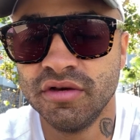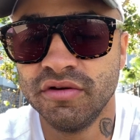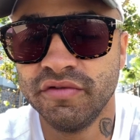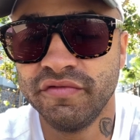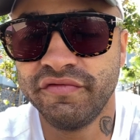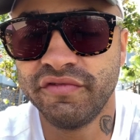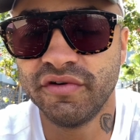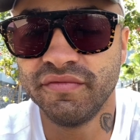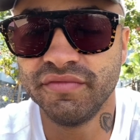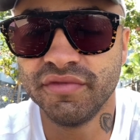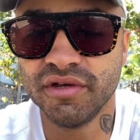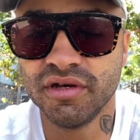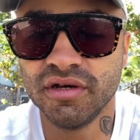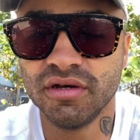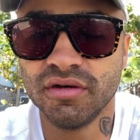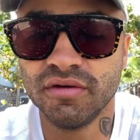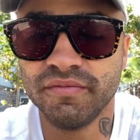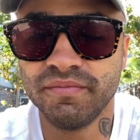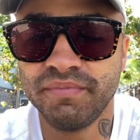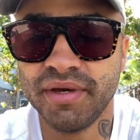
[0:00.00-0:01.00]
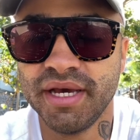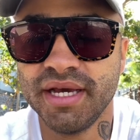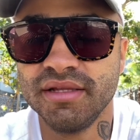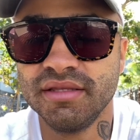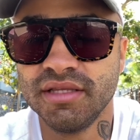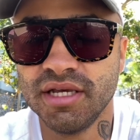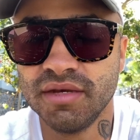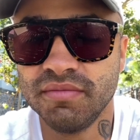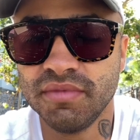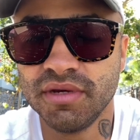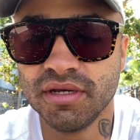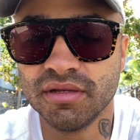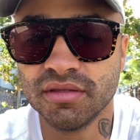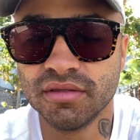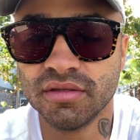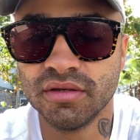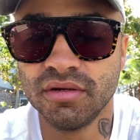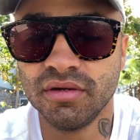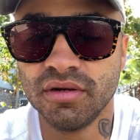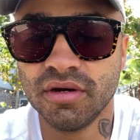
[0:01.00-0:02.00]
from the pandemic,
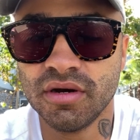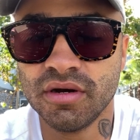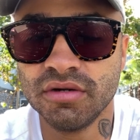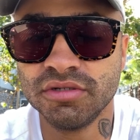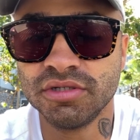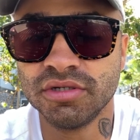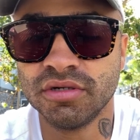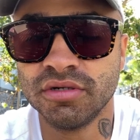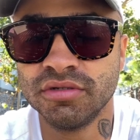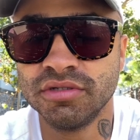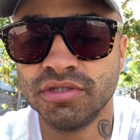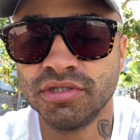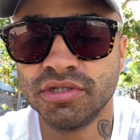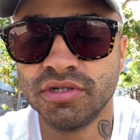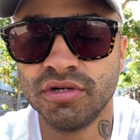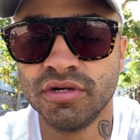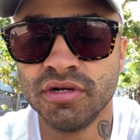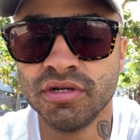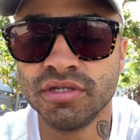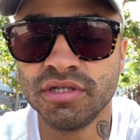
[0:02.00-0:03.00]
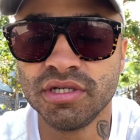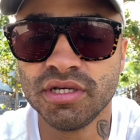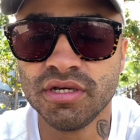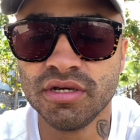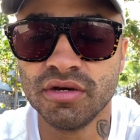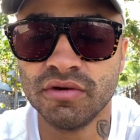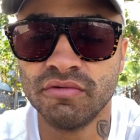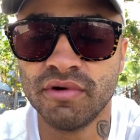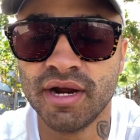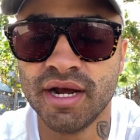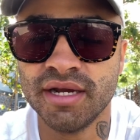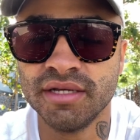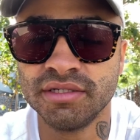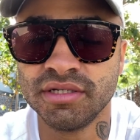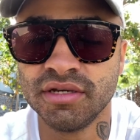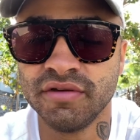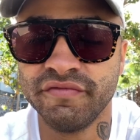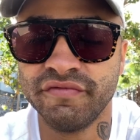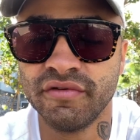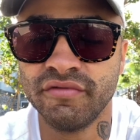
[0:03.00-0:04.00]
the large uncertainty
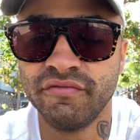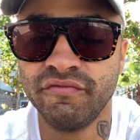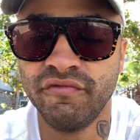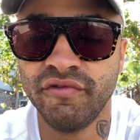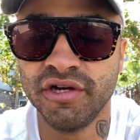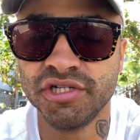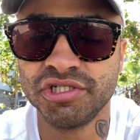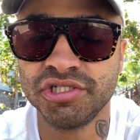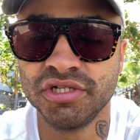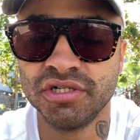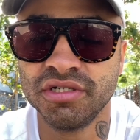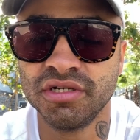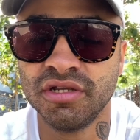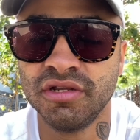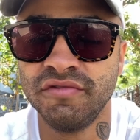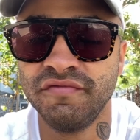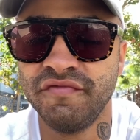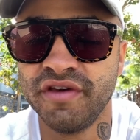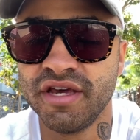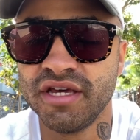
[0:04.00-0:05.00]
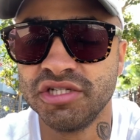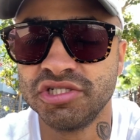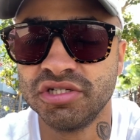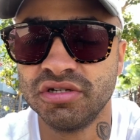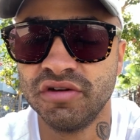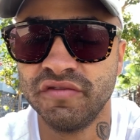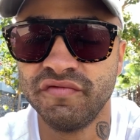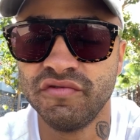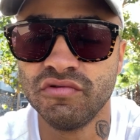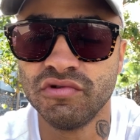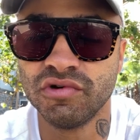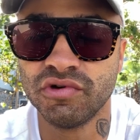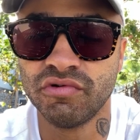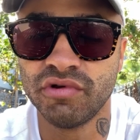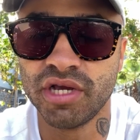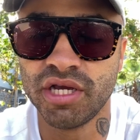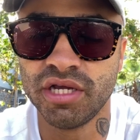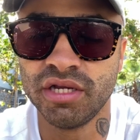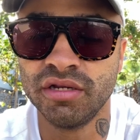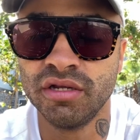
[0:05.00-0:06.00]
arising from Russia's invasion of
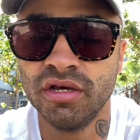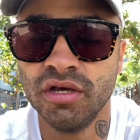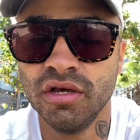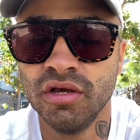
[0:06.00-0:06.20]
Ukraine,